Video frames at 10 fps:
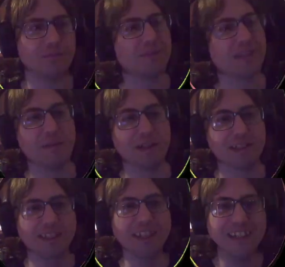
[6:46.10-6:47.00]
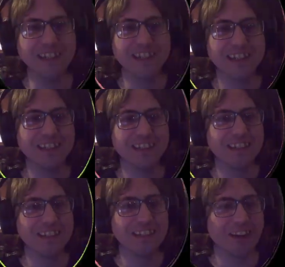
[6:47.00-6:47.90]
Damn it.
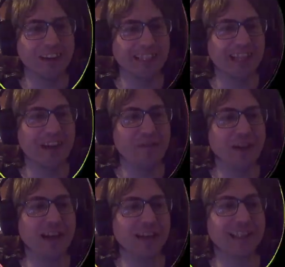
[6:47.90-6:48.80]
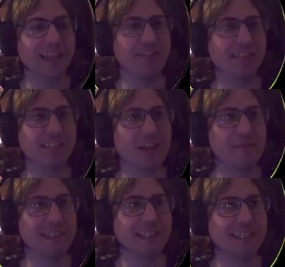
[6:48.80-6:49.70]
Honestly, I feel like slowing
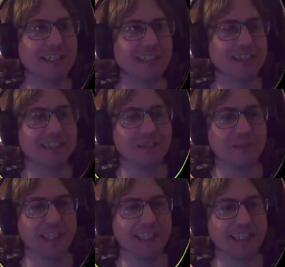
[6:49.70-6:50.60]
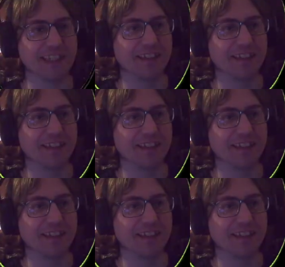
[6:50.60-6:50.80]
time is just too easy.